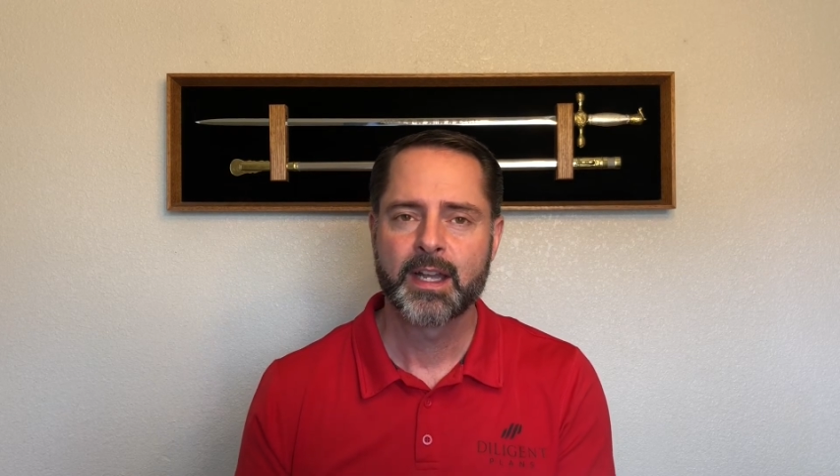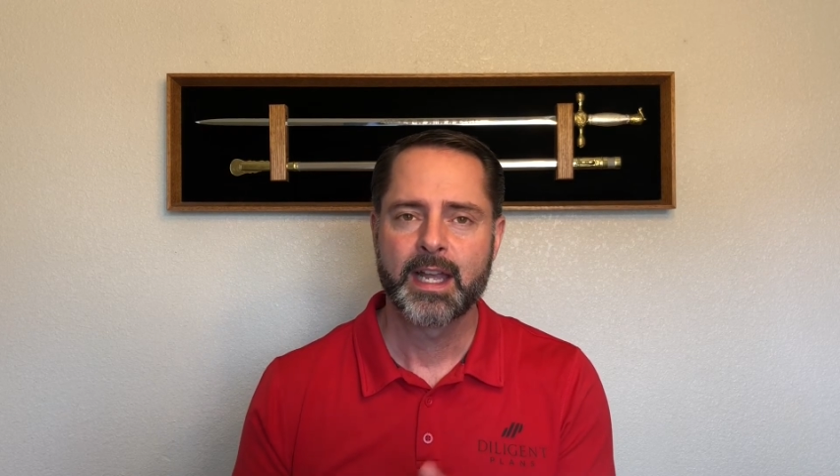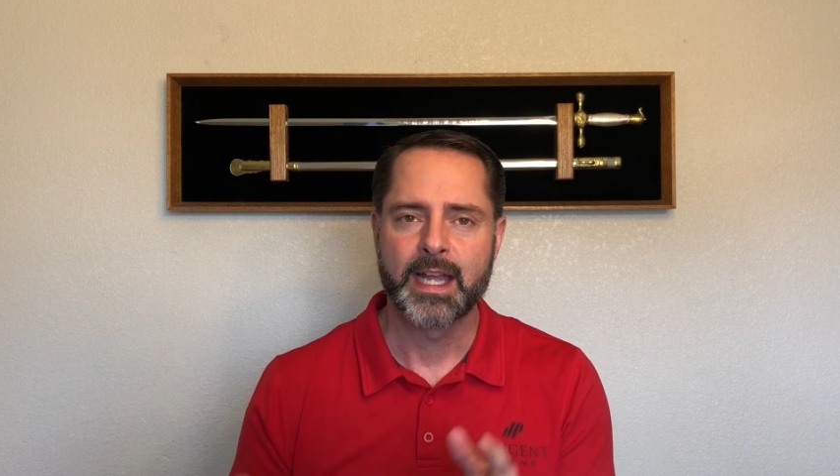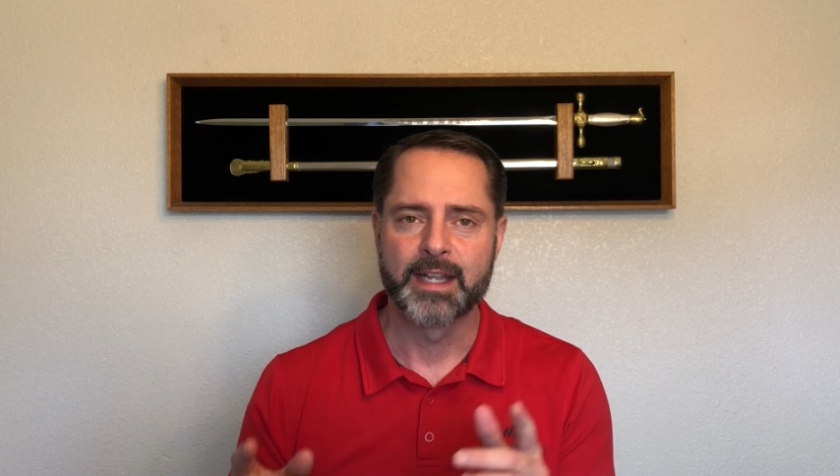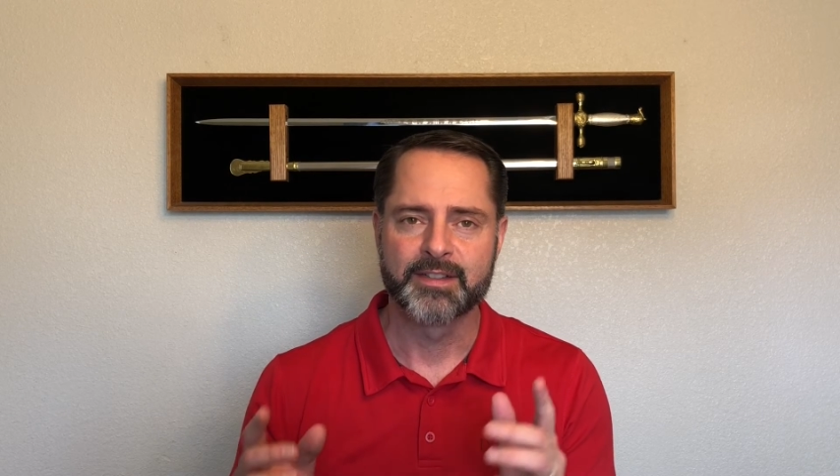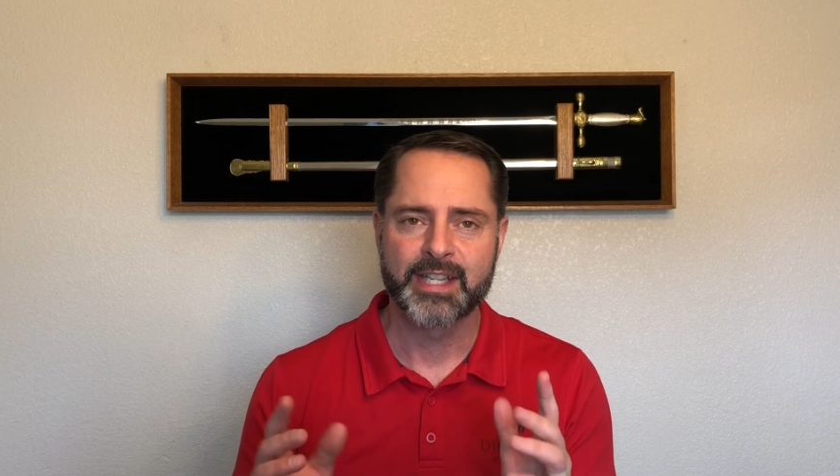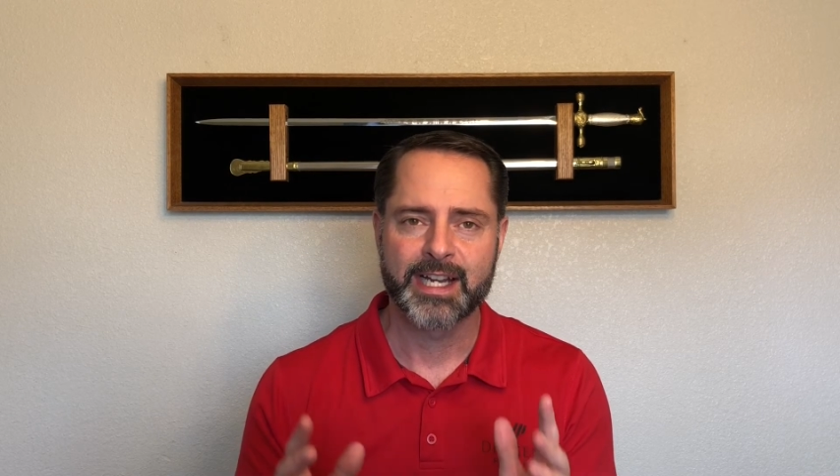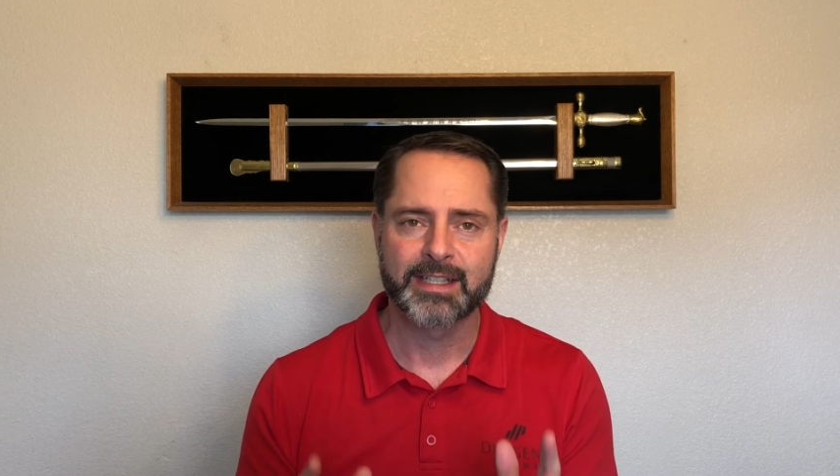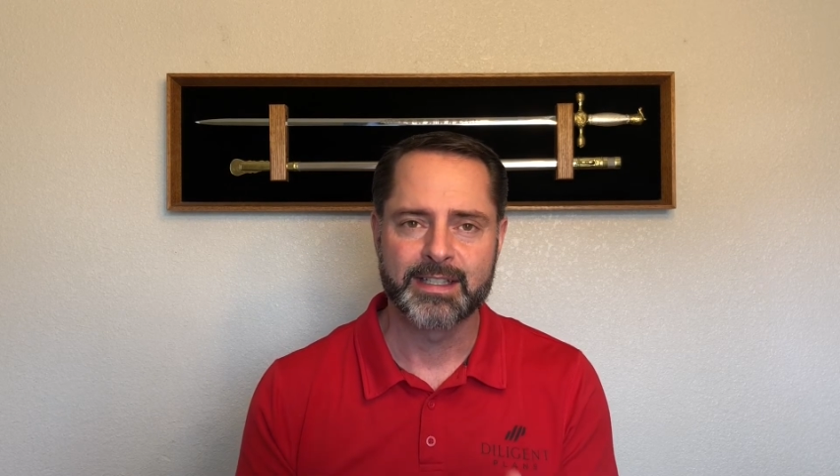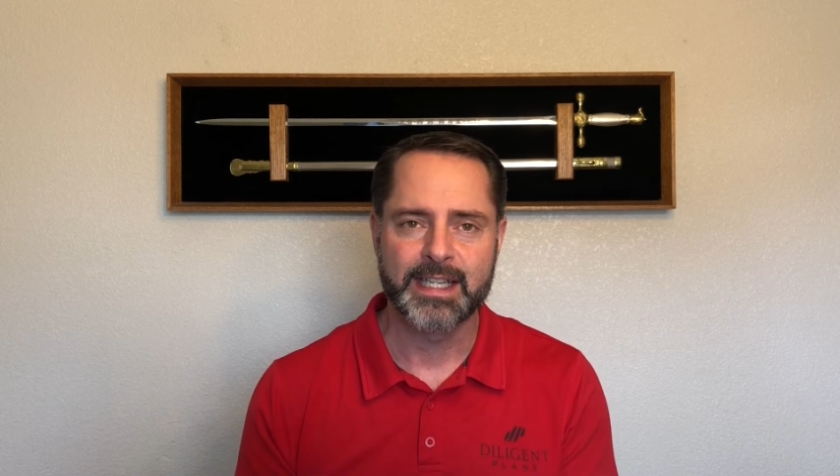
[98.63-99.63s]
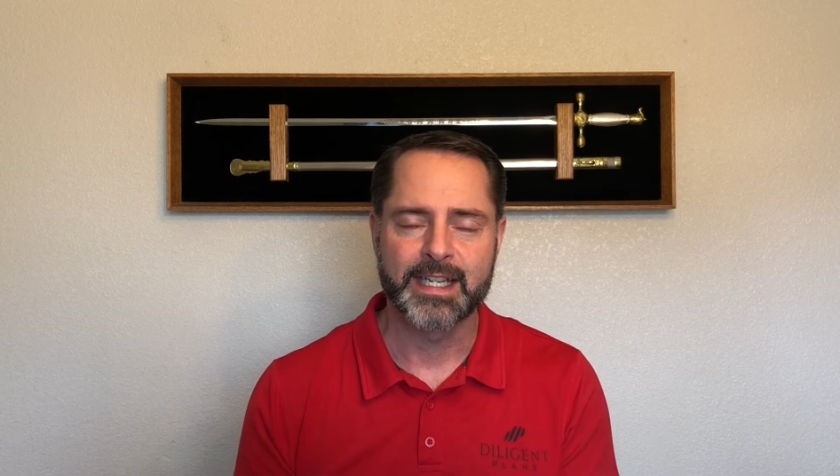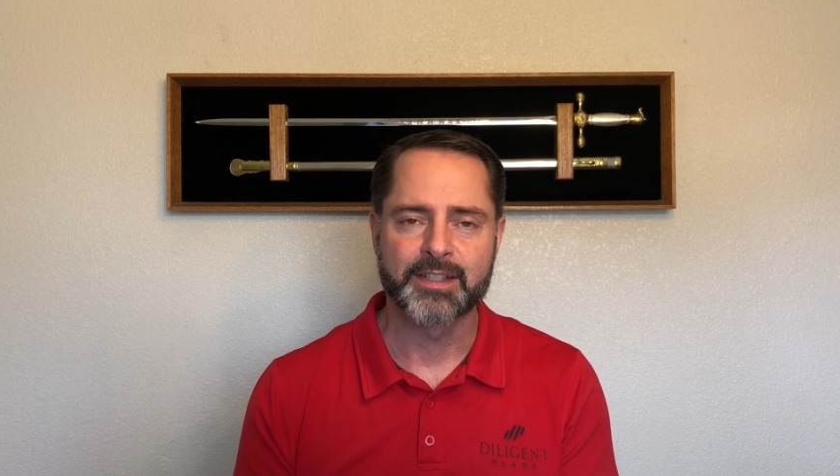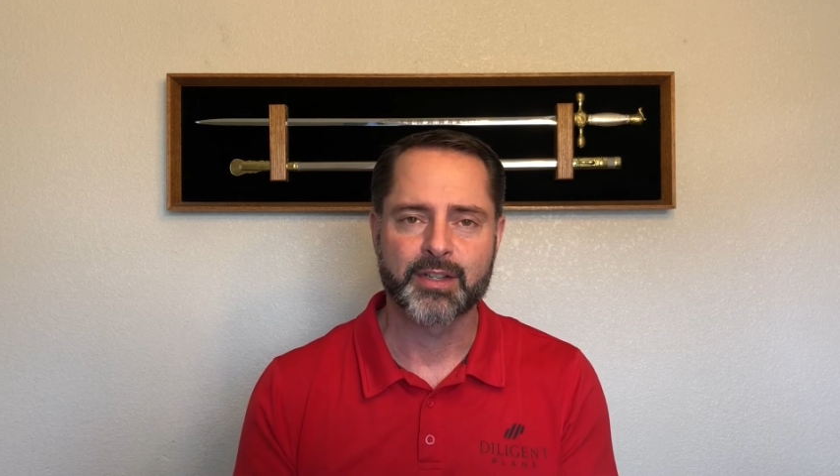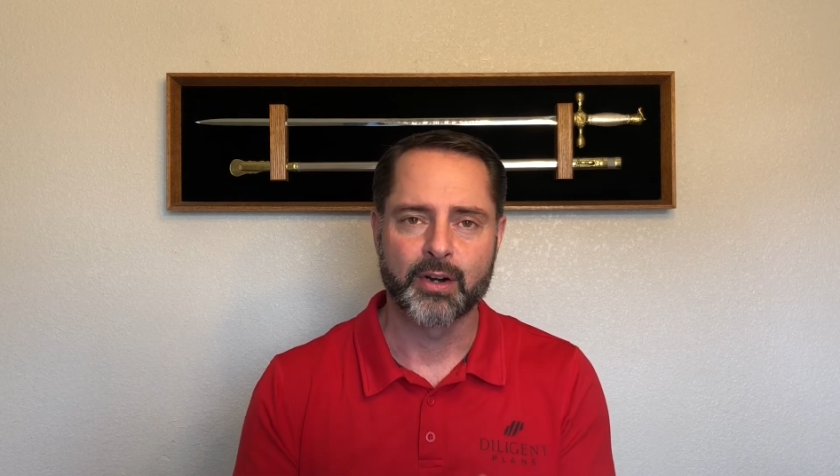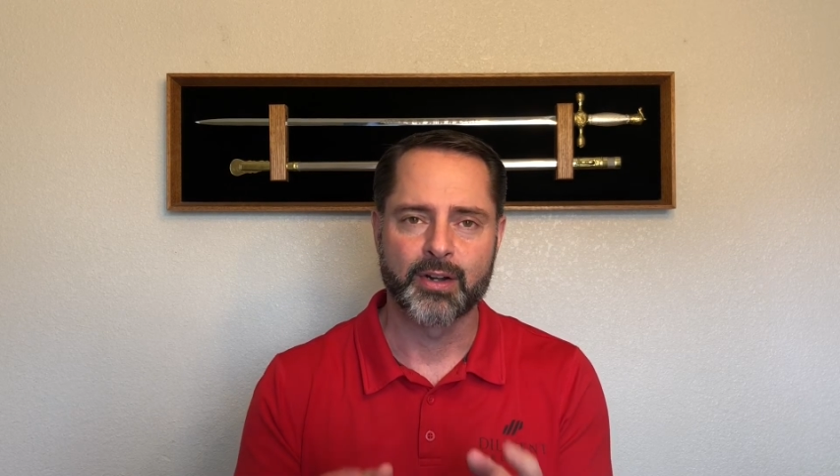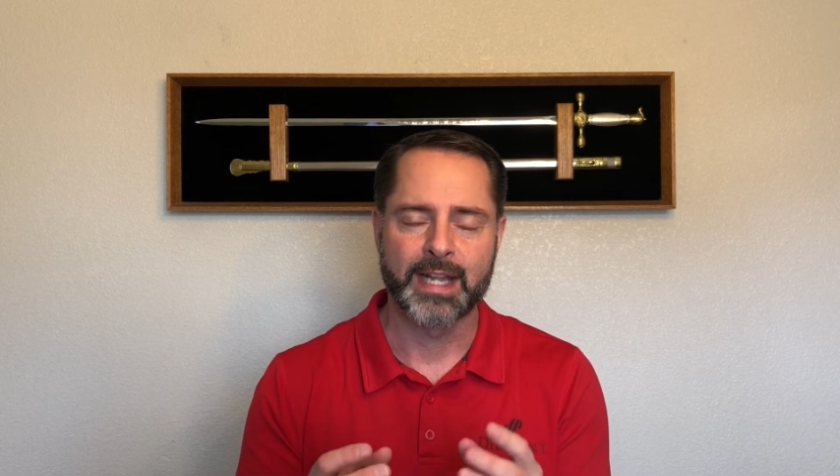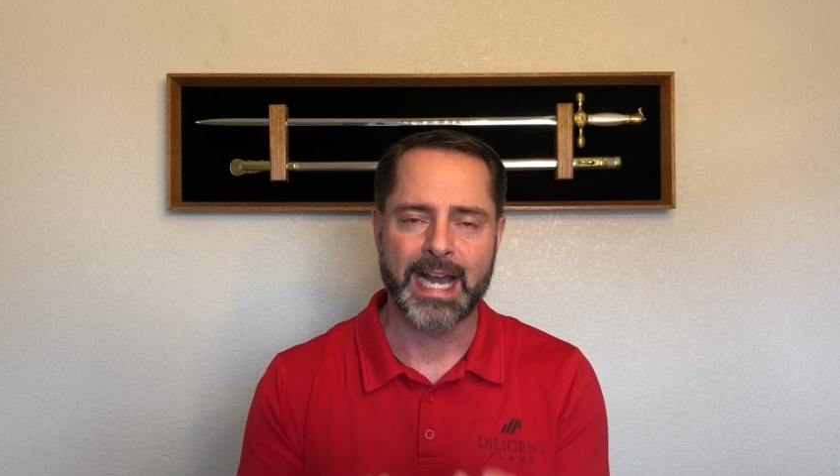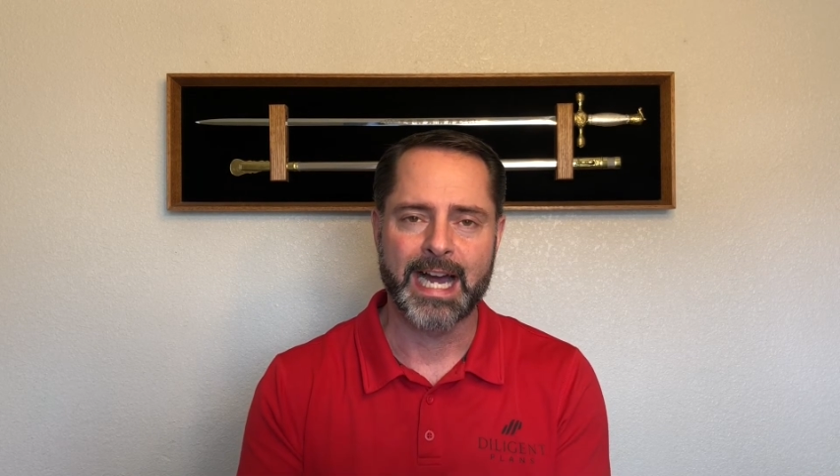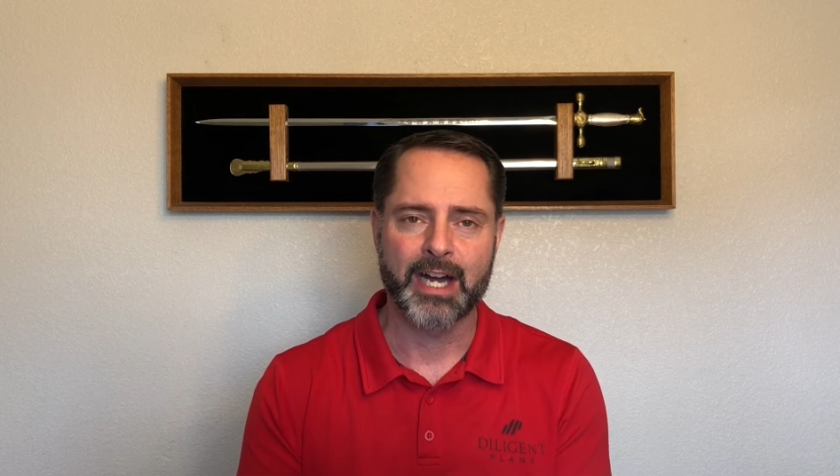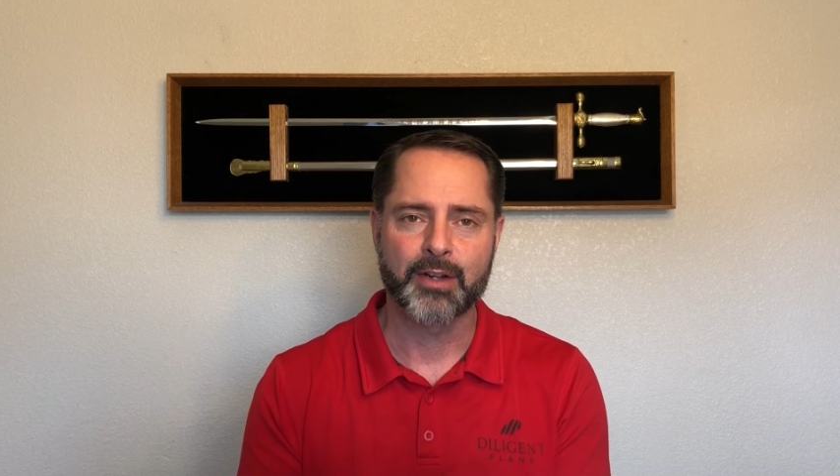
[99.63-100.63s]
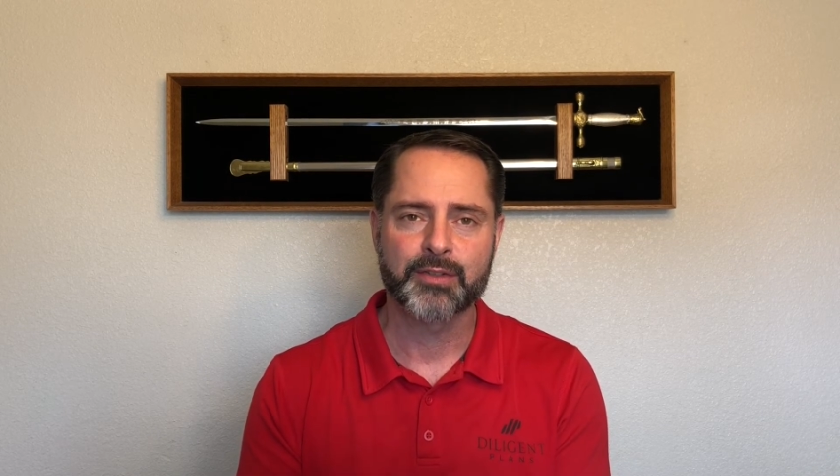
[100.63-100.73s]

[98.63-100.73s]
and techniques on how